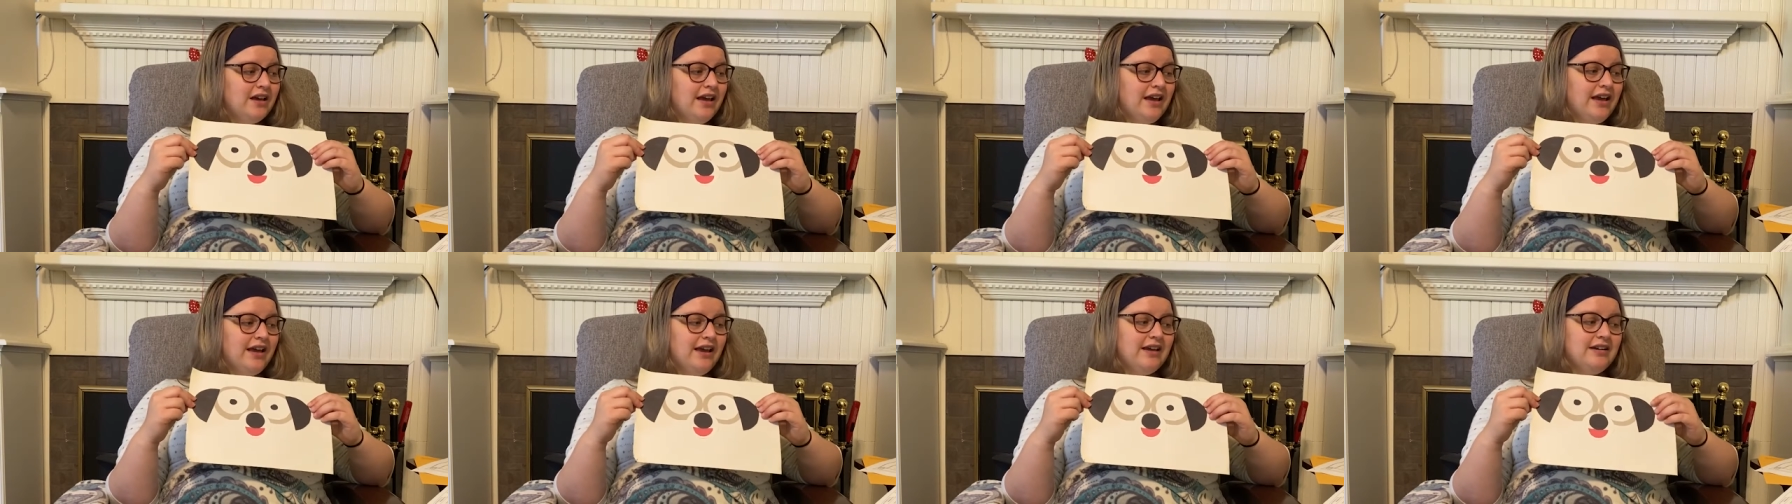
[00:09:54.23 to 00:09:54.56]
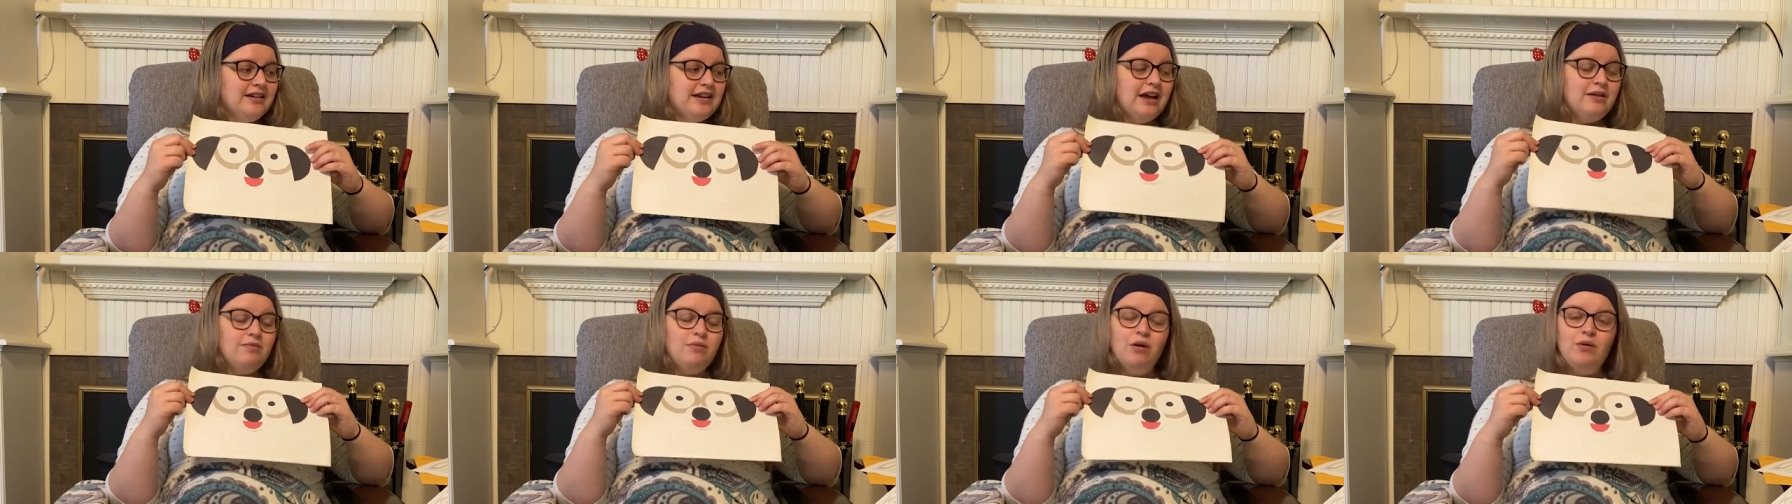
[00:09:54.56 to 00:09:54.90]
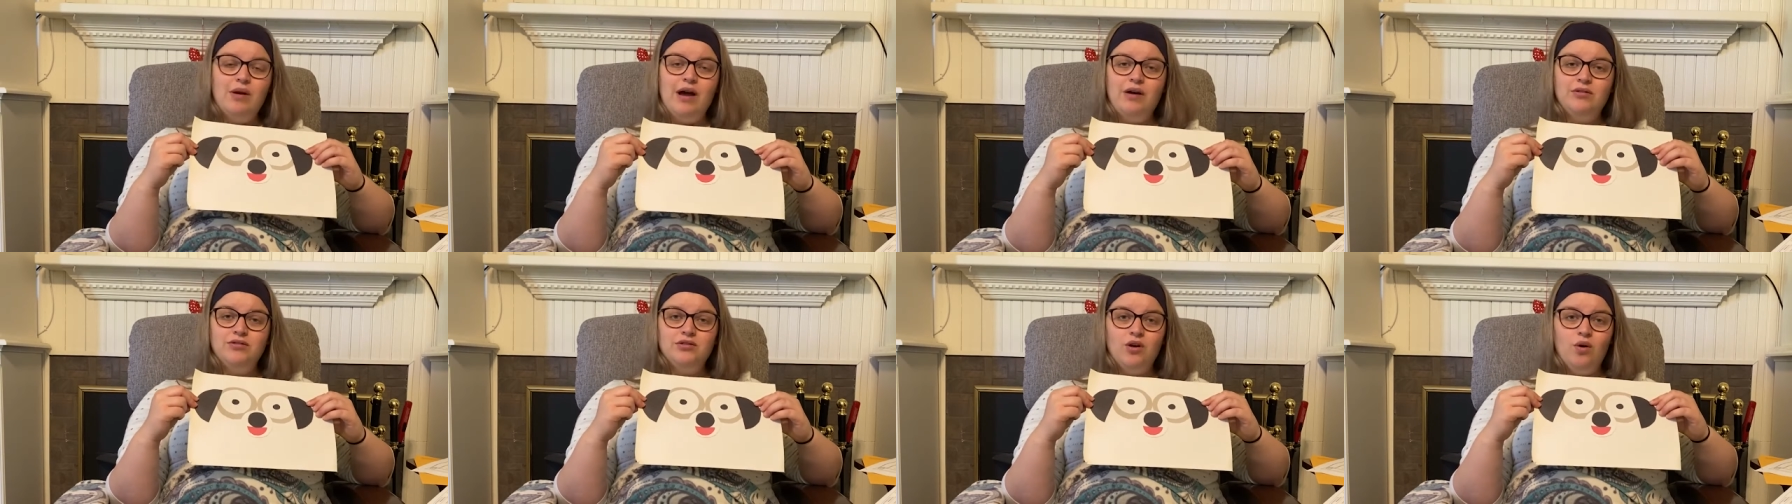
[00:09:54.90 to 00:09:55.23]
And I wrote
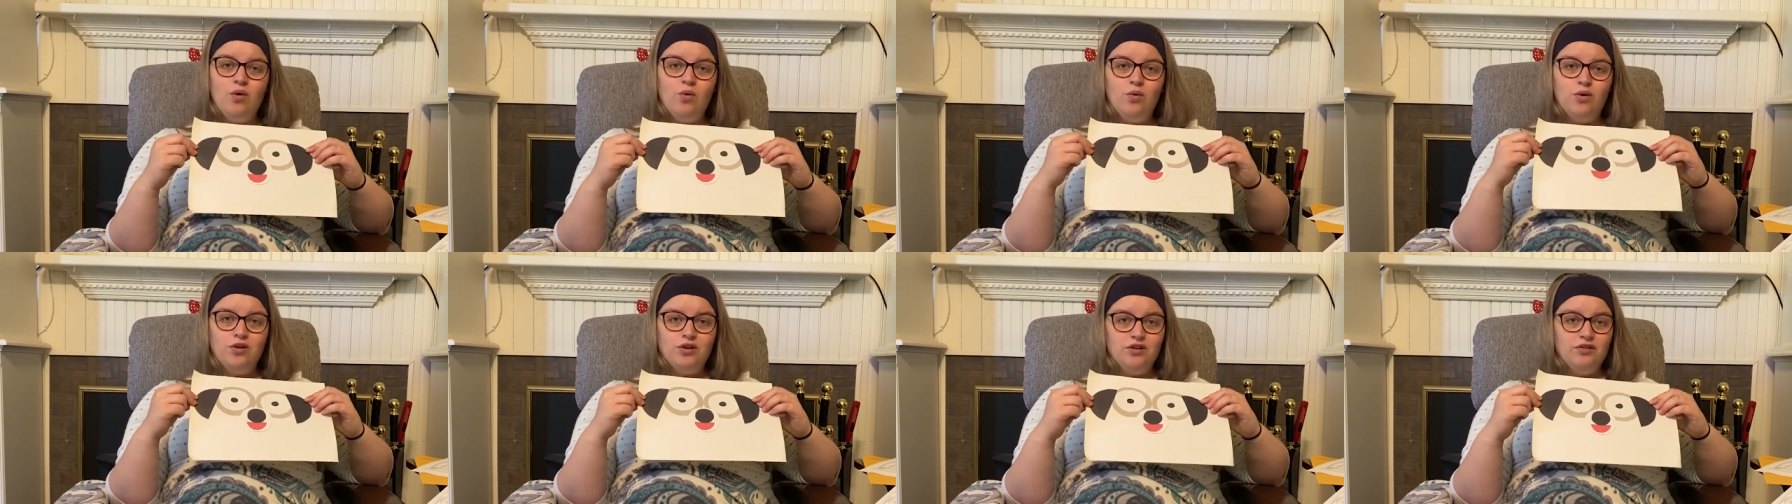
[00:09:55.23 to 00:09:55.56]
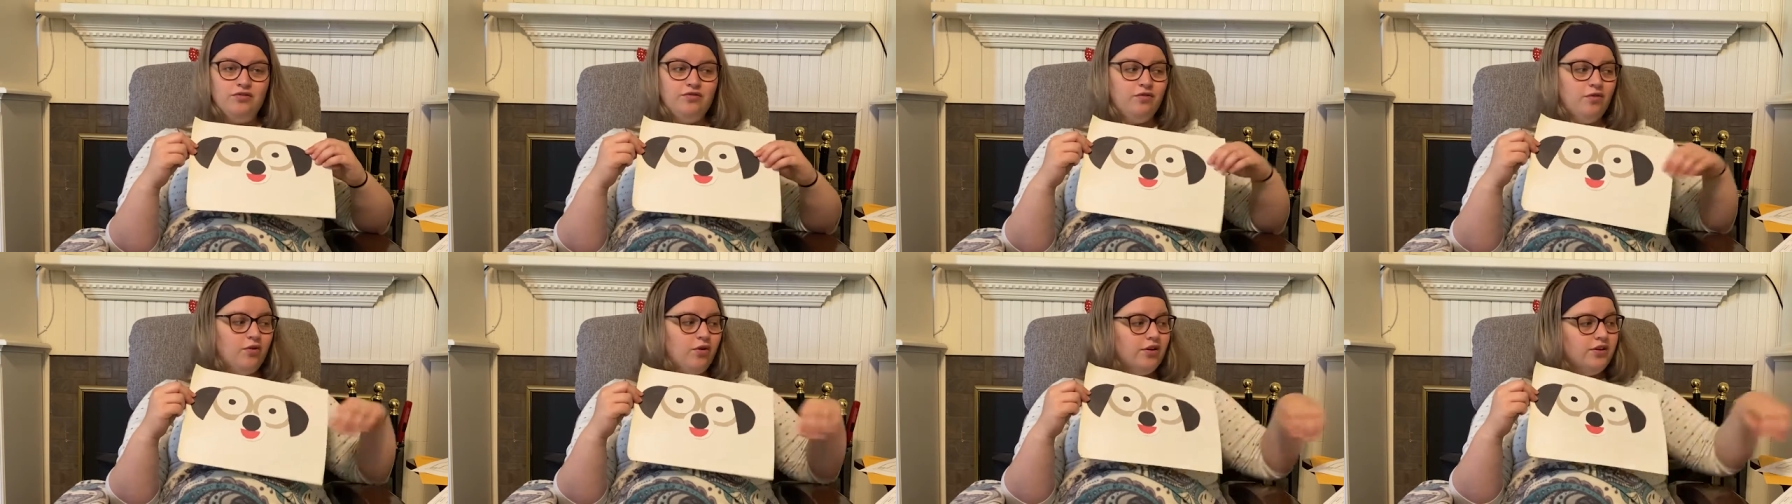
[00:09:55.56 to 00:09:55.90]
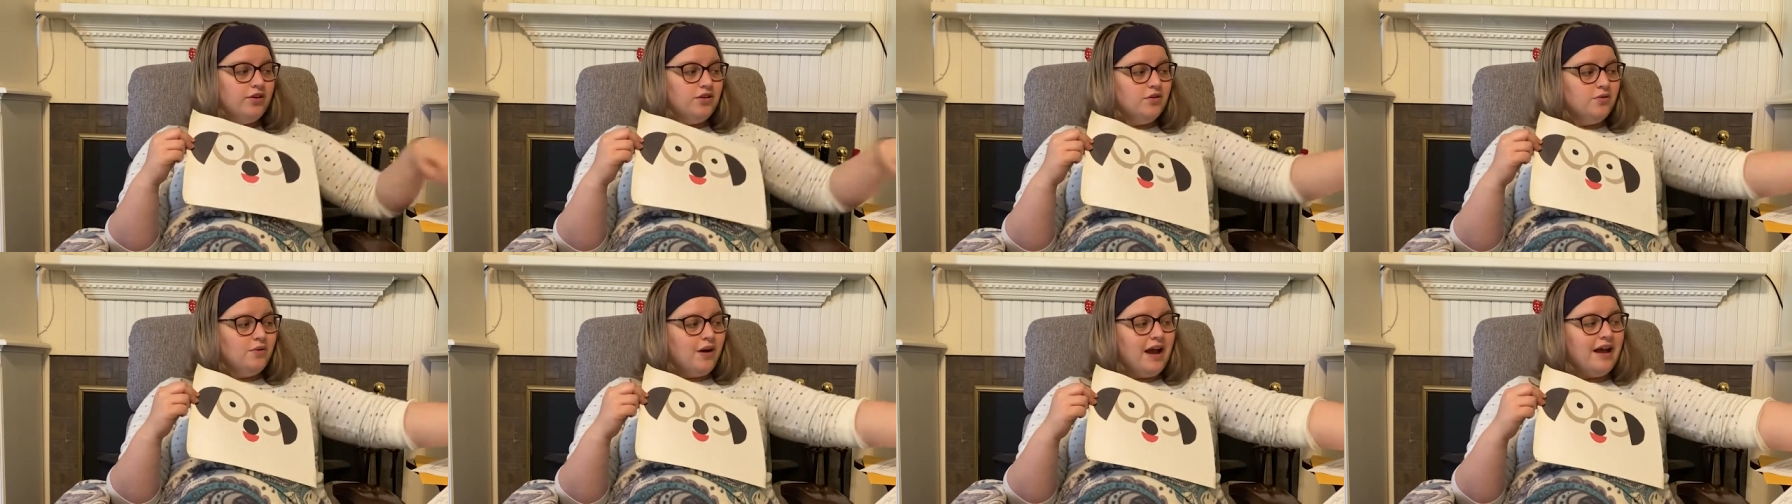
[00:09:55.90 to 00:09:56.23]
out the order for you.